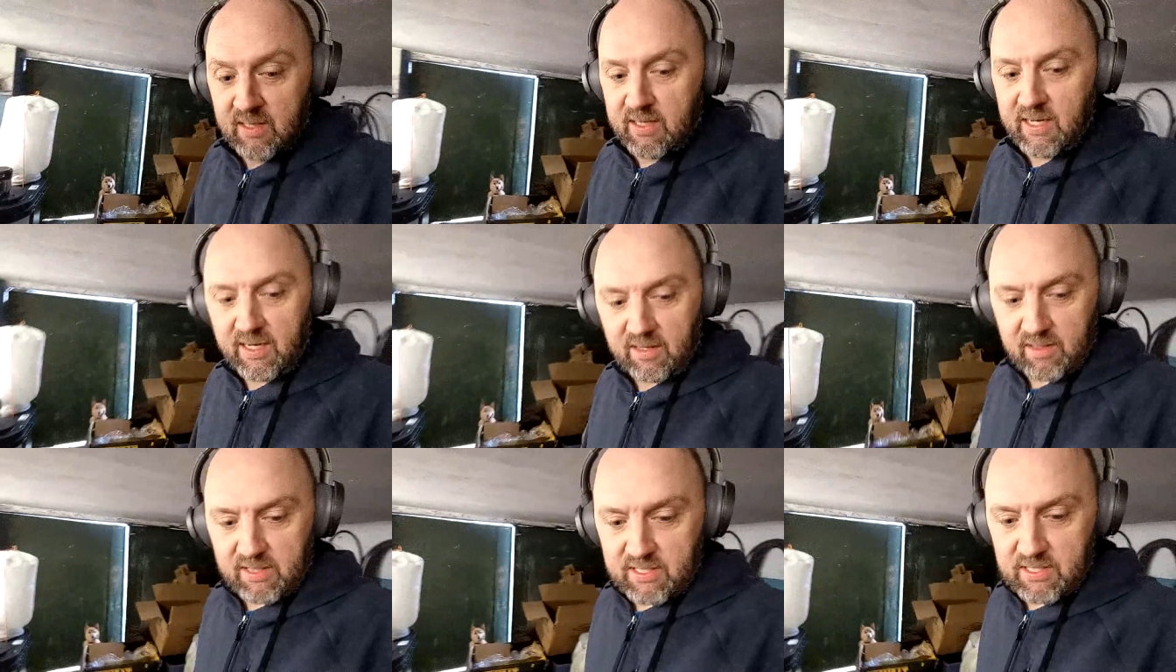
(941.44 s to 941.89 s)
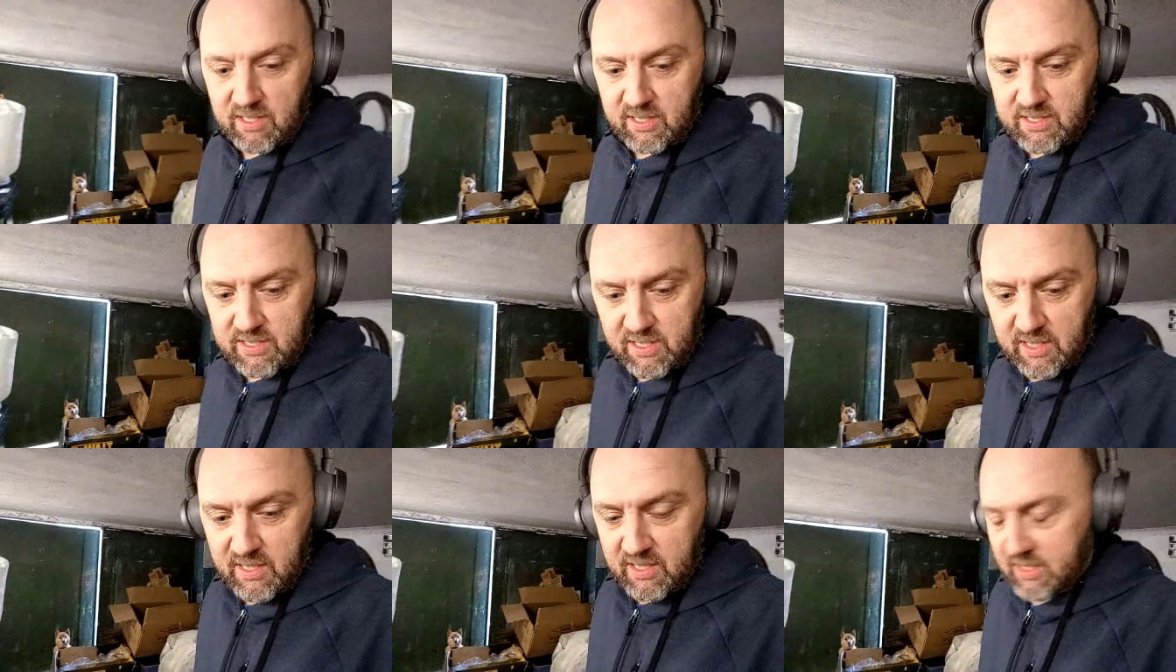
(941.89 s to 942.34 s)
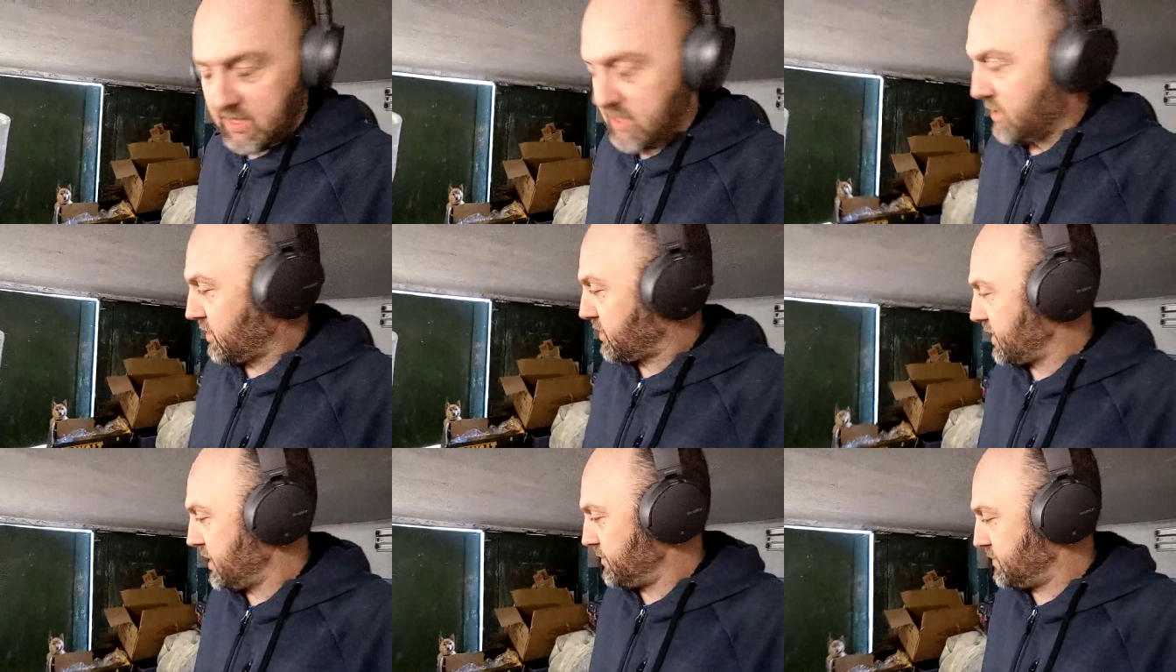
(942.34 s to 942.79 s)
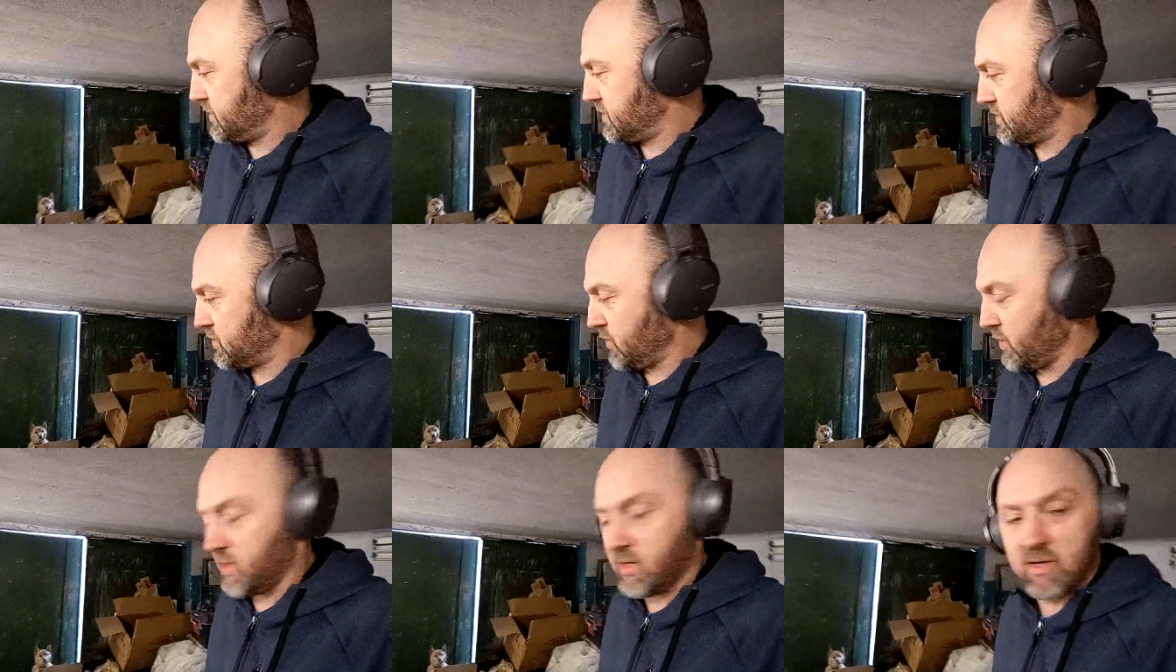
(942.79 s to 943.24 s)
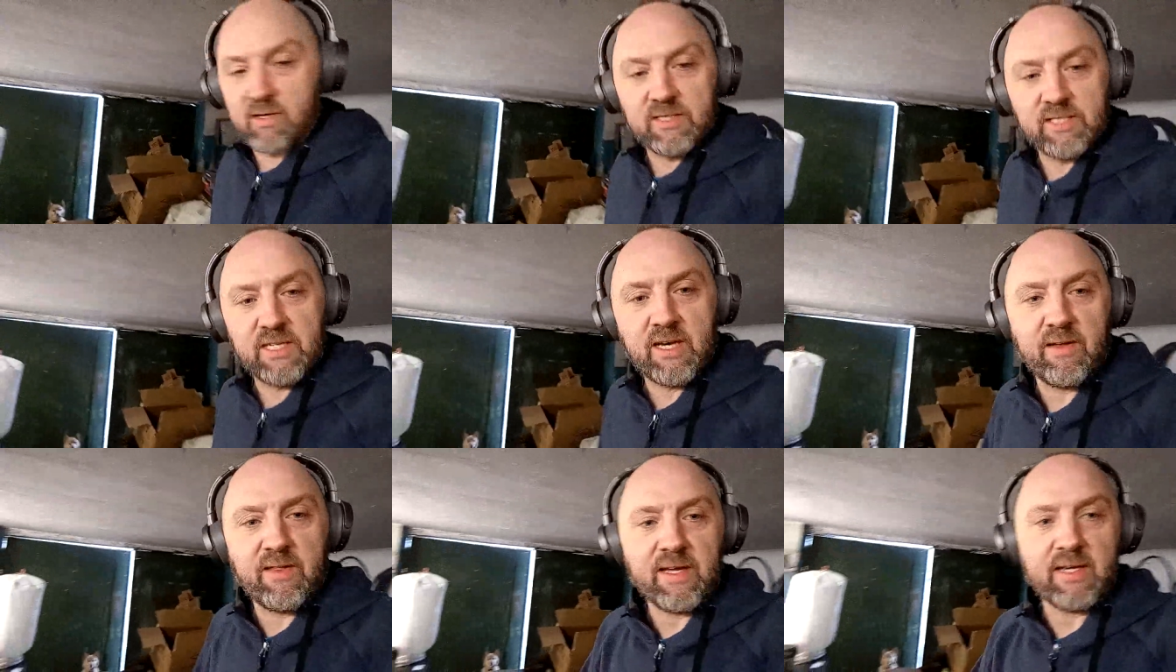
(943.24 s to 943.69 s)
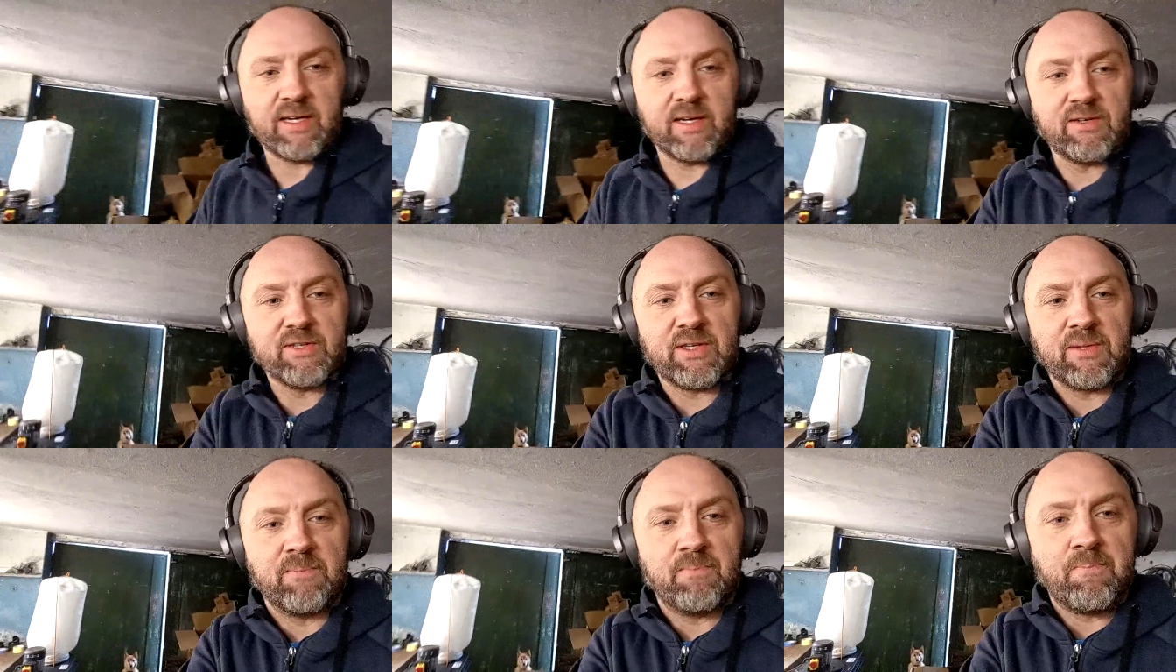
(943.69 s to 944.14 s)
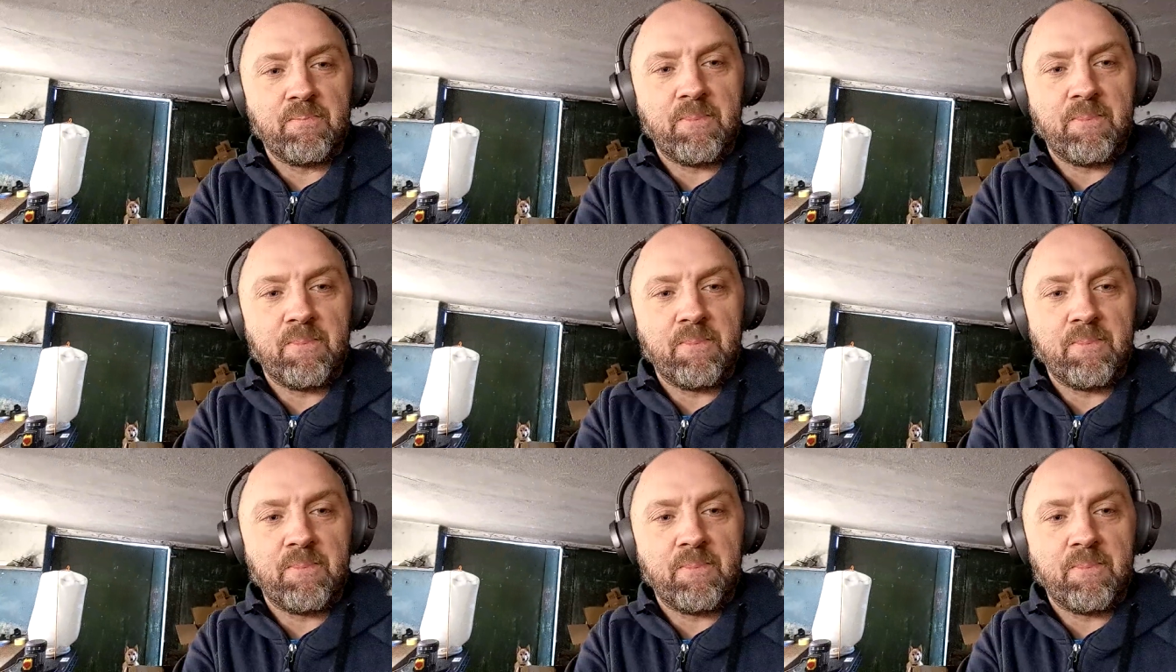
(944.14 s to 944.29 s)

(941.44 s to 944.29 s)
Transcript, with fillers: yeah, let's, let's uh, hook it up to the joiner and see how that goes.